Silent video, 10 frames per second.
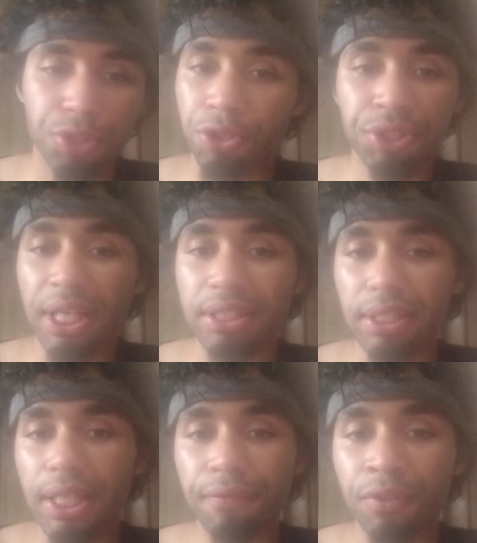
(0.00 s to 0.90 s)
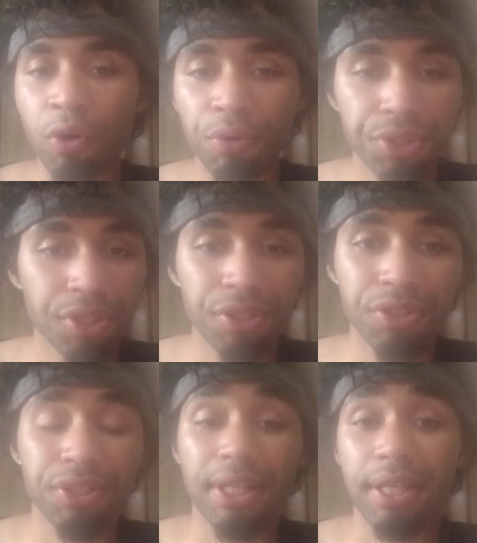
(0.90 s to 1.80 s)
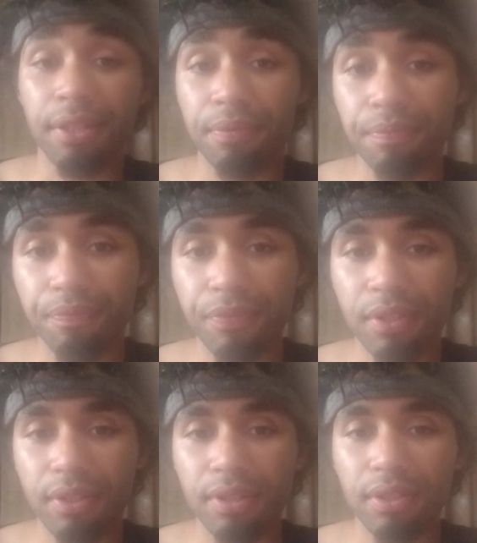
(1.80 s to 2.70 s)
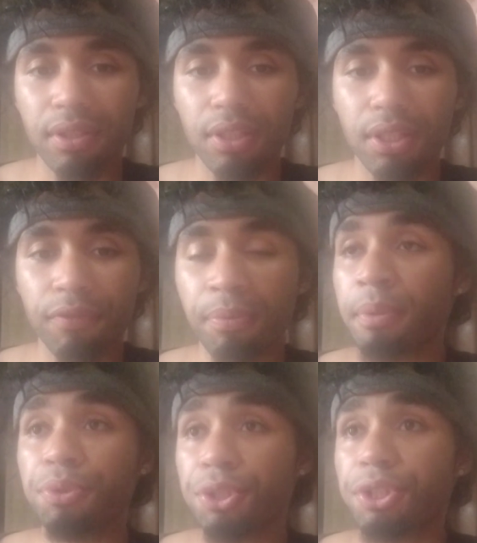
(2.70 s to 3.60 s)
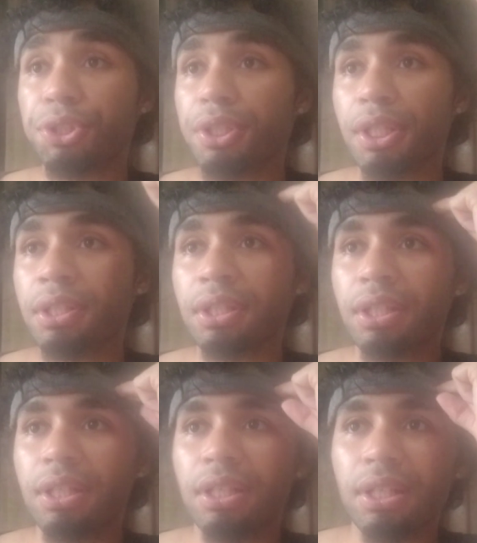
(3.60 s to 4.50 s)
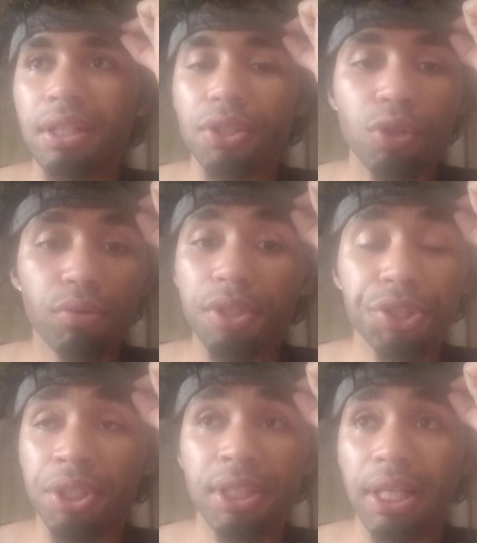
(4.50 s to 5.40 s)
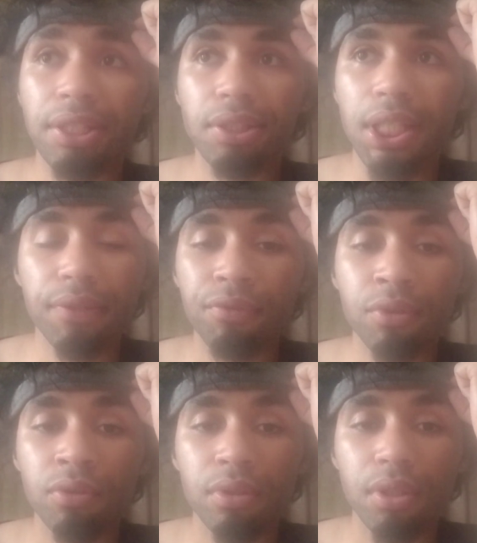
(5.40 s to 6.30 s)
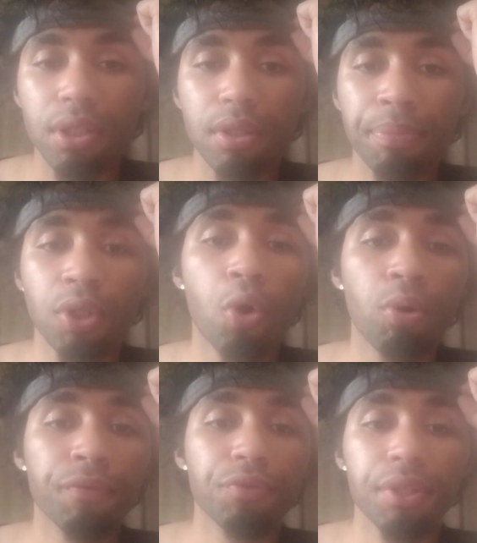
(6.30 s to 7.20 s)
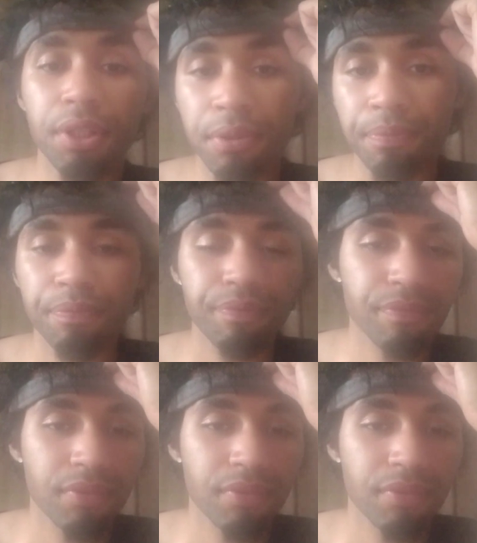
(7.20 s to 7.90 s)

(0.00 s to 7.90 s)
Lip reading: church can't save you, only Jesus can. If you remember what Jesus said, no religion cannot save you, but only through Him.